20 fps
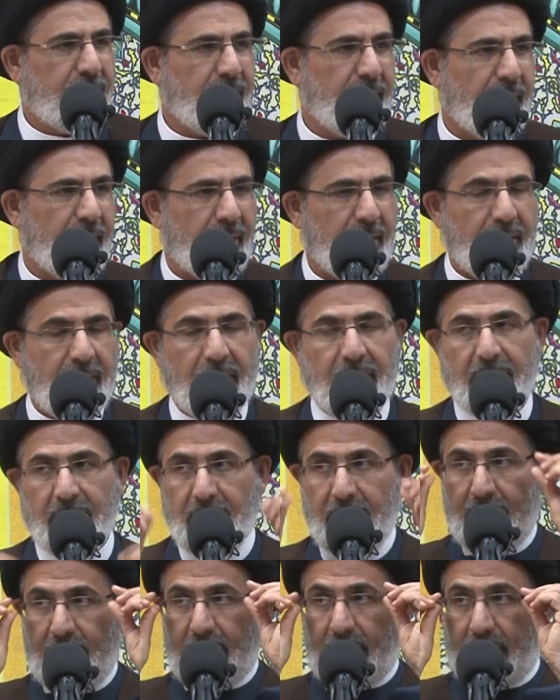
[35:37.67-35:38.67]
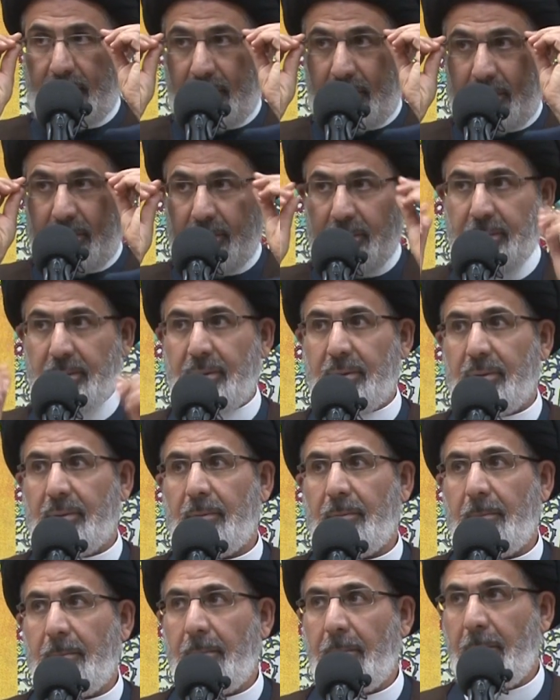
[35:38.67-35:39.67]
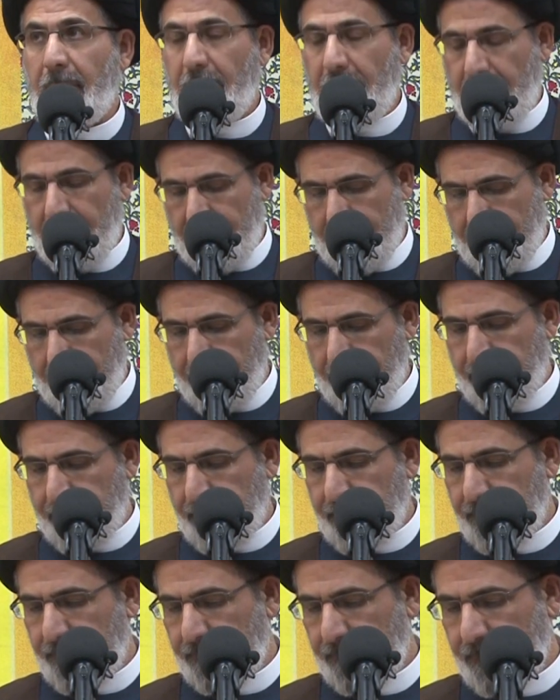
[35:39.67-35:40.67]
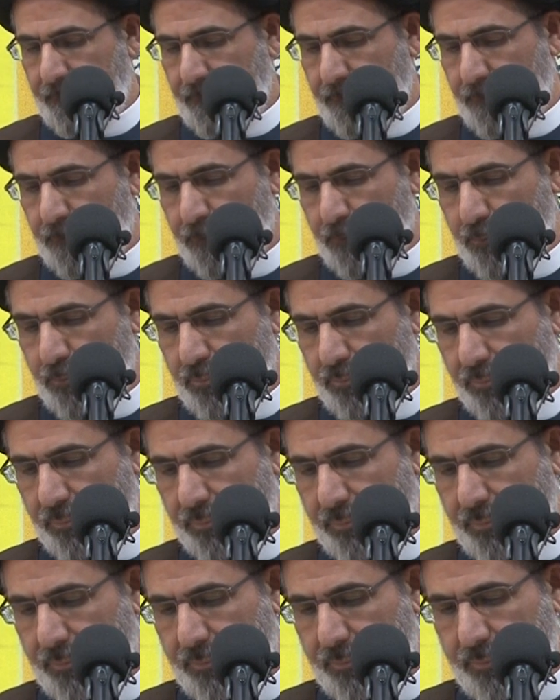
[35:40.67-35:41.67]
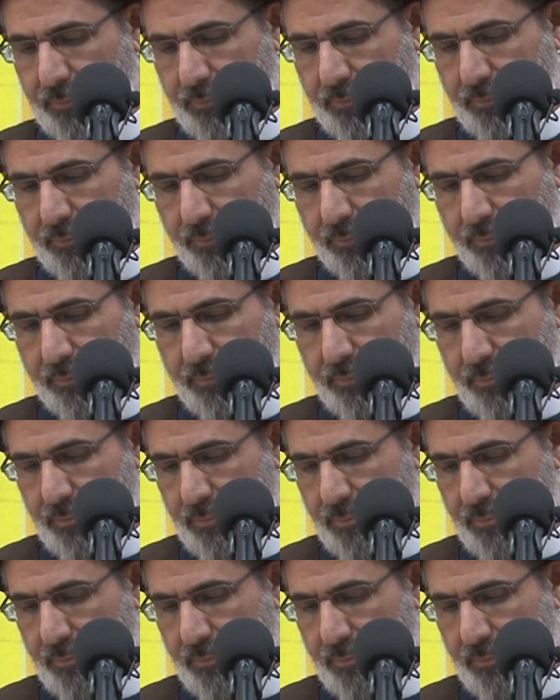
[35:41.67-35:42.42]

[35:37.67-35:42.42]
Nothing is said.